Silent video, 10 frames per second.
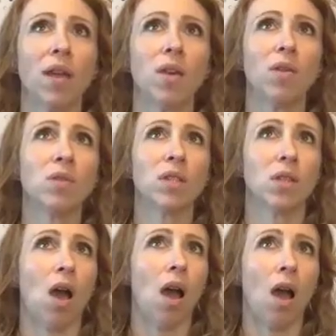you
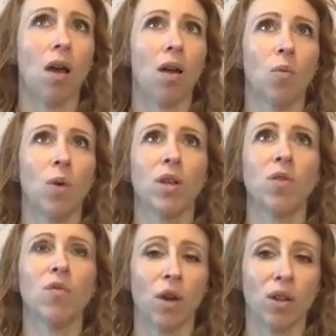saw when you
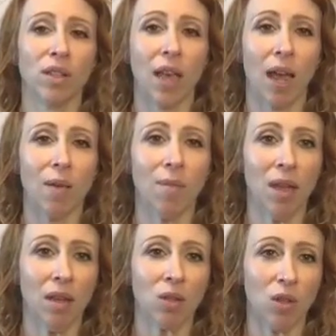first came
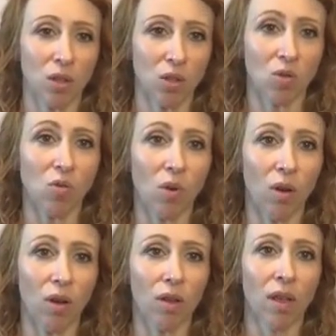into the
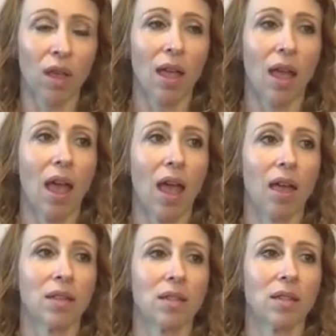school,
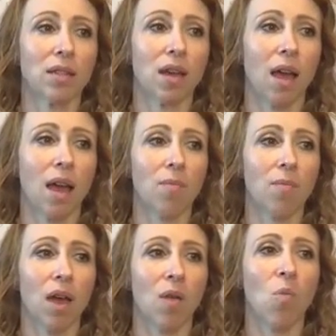and
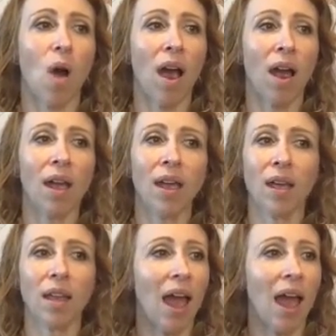why and